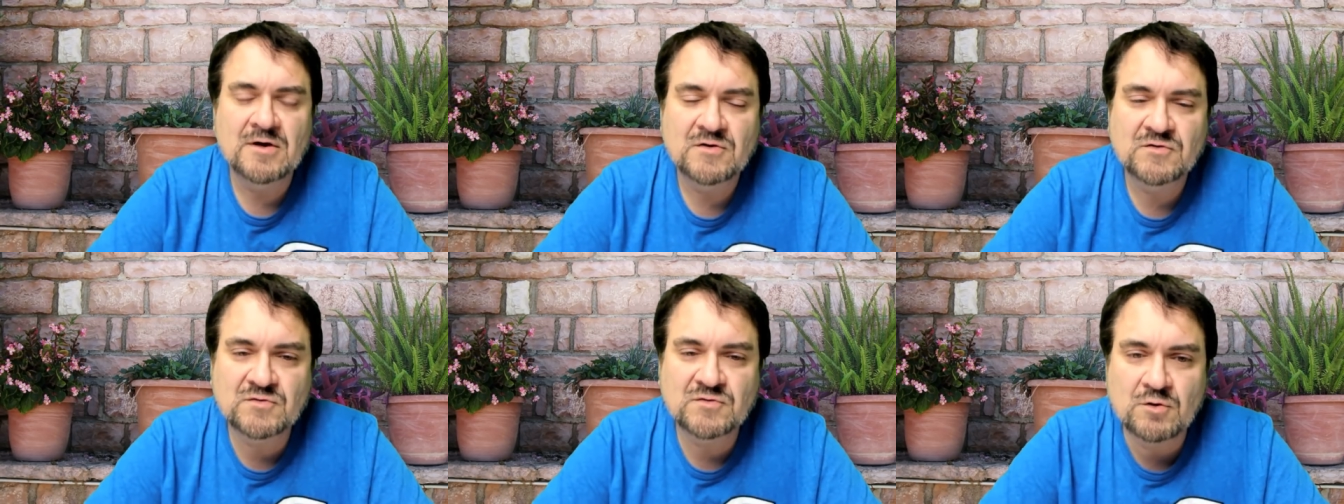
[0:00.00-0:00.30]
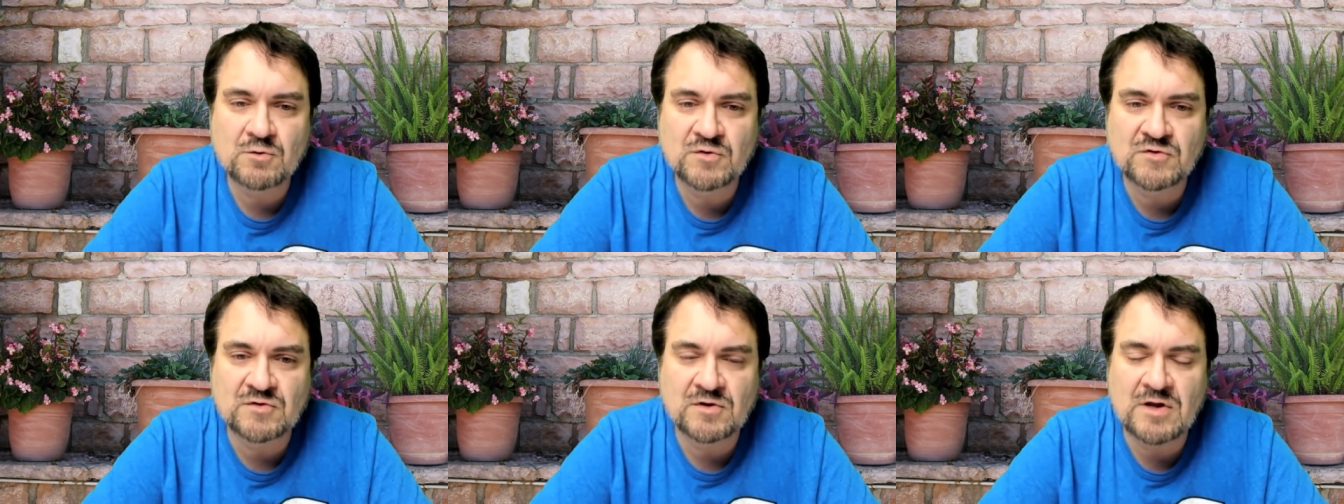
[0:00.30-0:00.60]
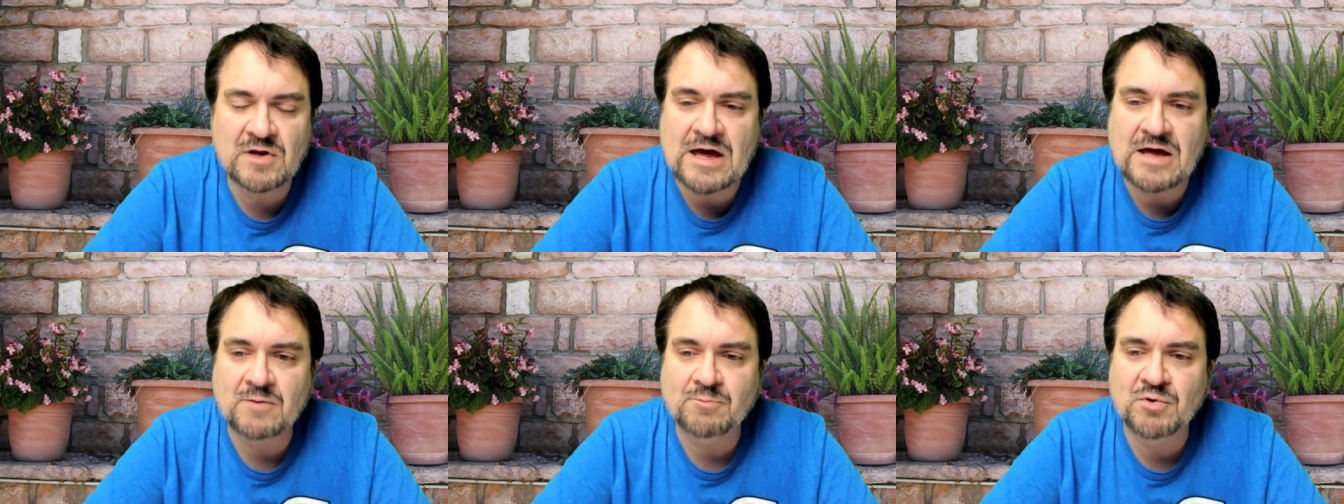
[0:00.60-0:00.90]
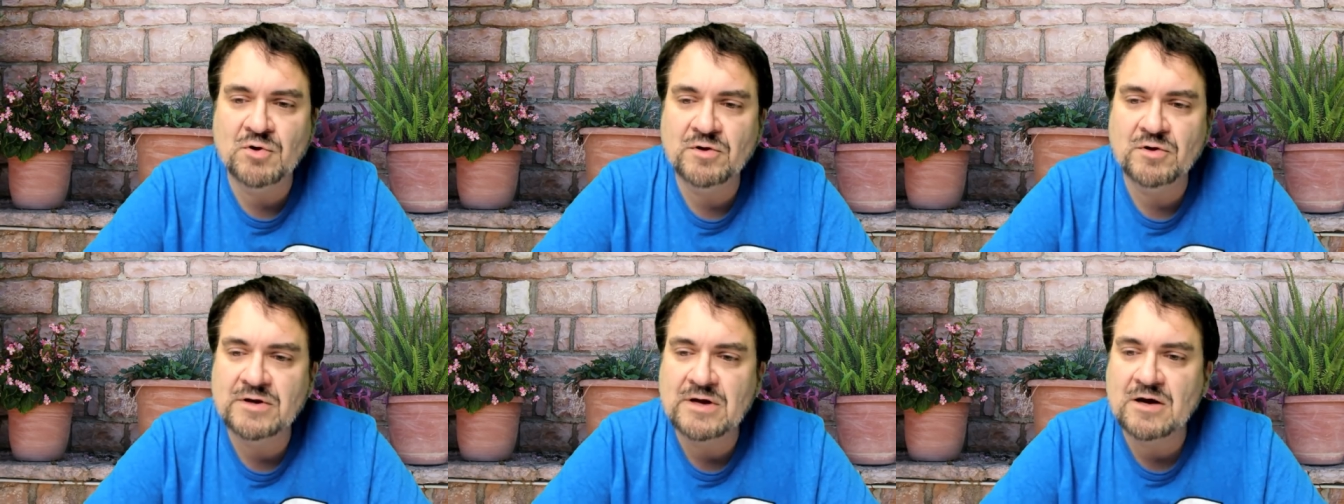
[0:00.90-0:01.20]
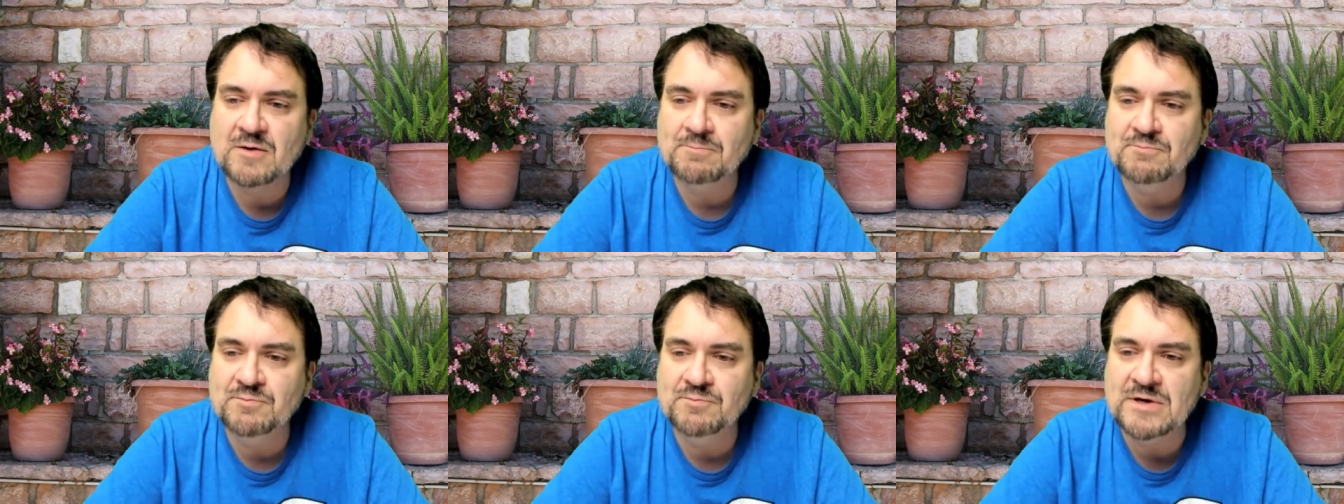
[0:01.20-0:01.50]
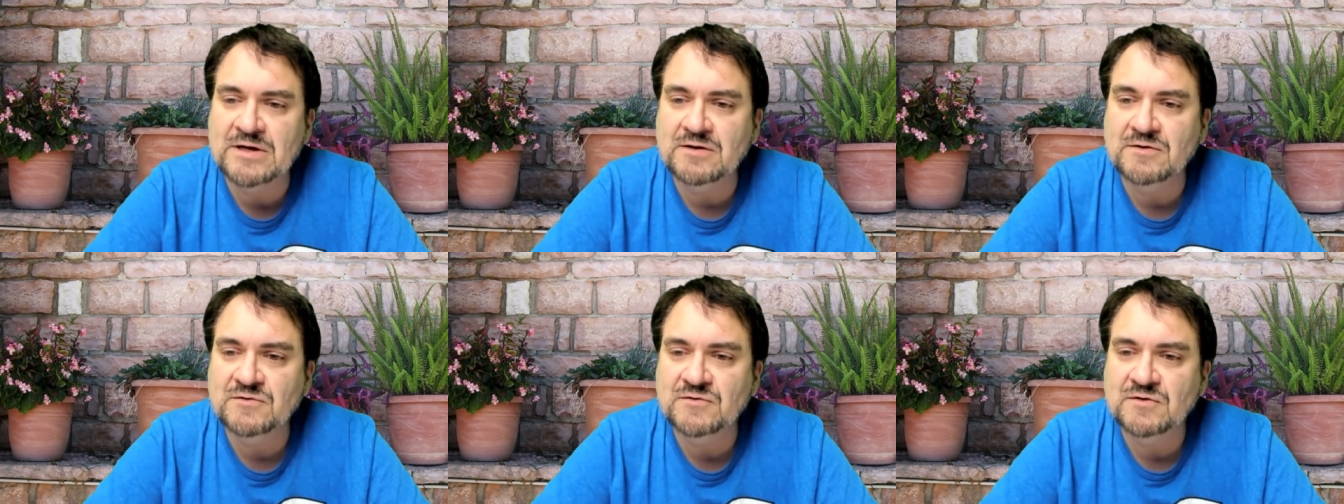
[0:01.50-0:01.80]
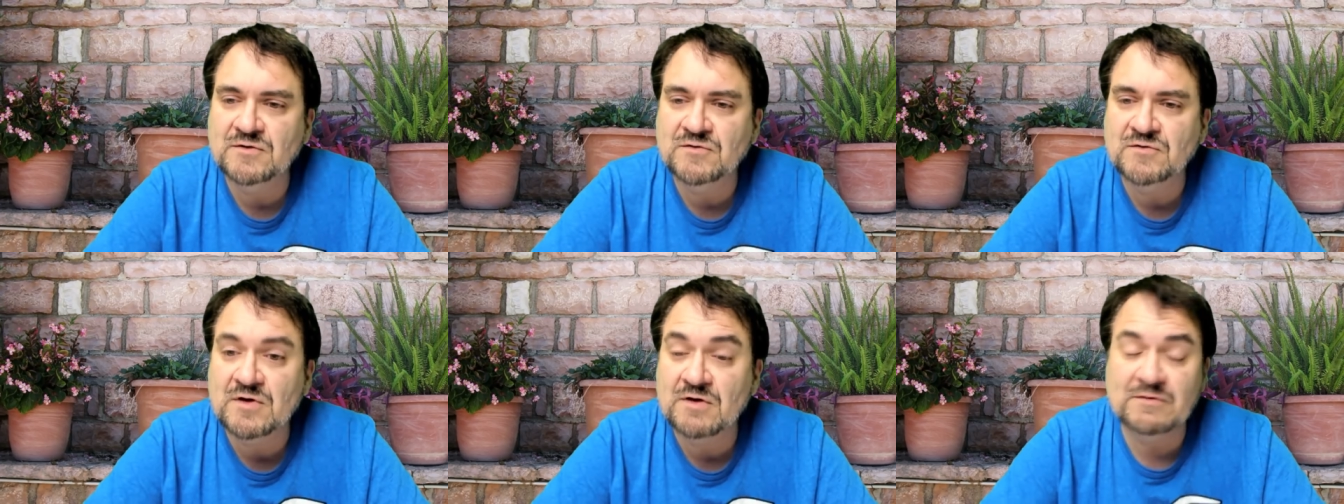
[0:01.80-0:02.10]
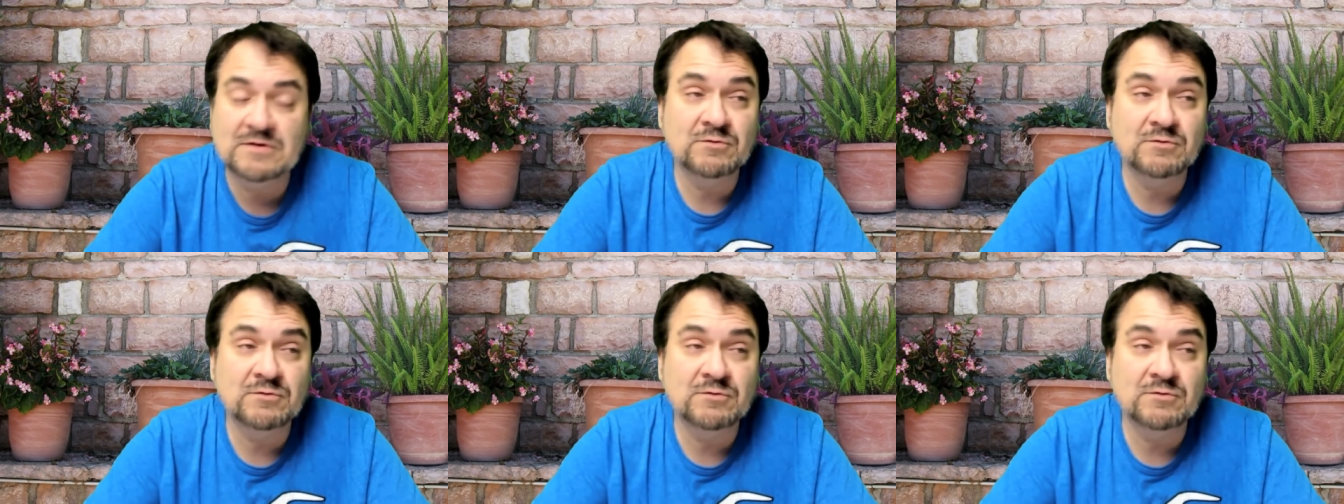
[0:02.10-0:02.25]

So it was a lot of pulling out bins and stuff.